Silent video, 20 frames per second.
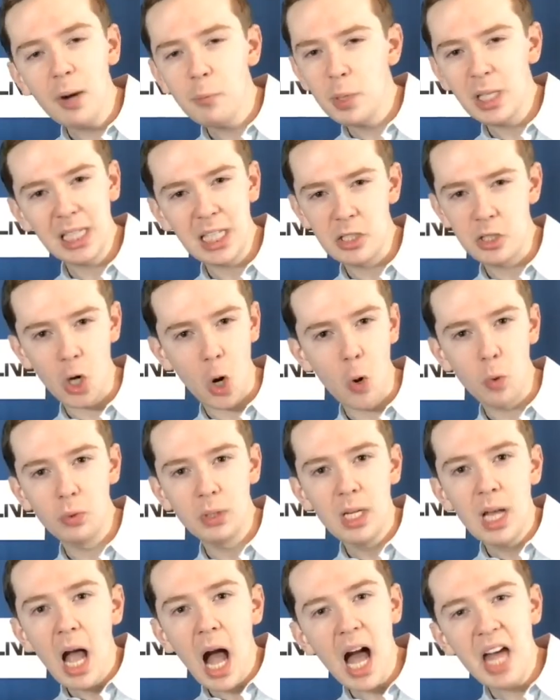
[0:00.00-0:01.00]
I really don't.
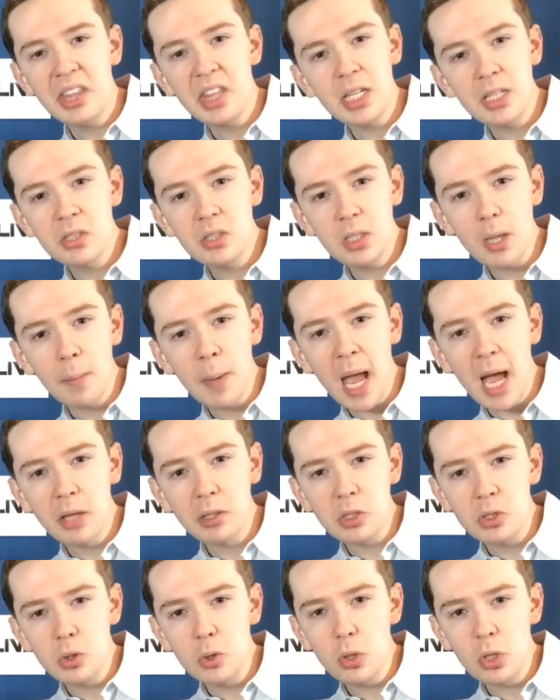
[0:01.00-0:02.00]
I think
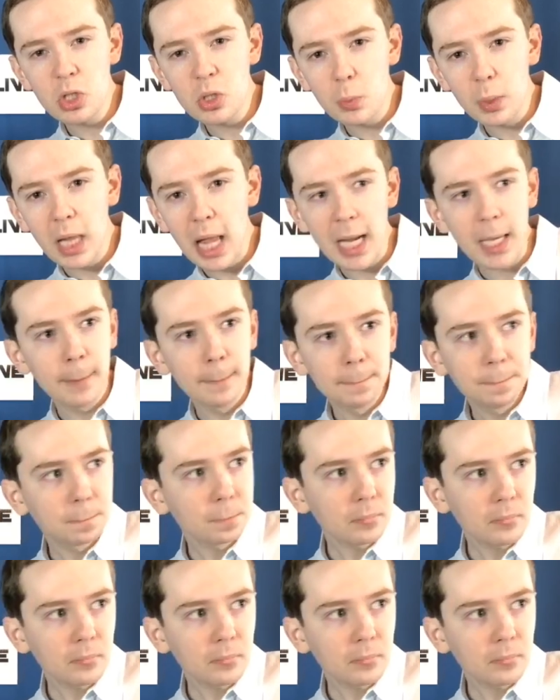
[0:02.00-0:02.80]
somehow the studios were like,